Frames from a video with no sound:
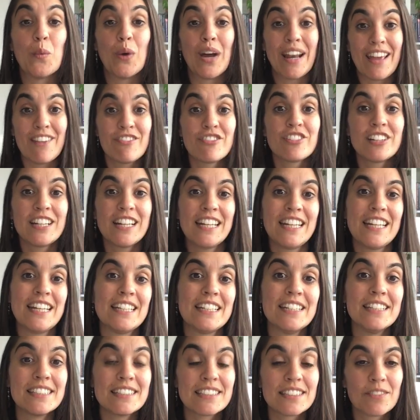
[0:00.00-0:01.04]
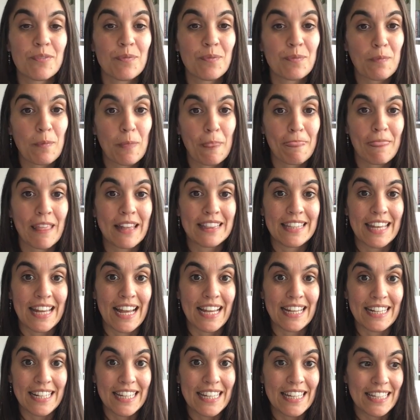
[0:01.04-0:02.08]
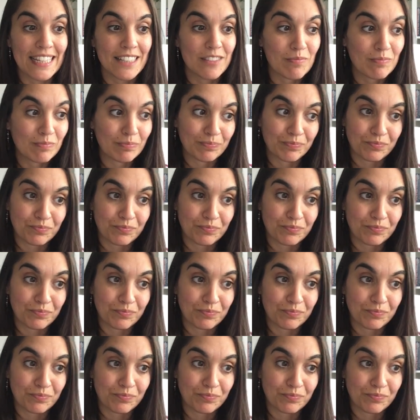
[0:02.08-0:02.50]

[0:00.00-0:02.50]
Whatever it is that I need,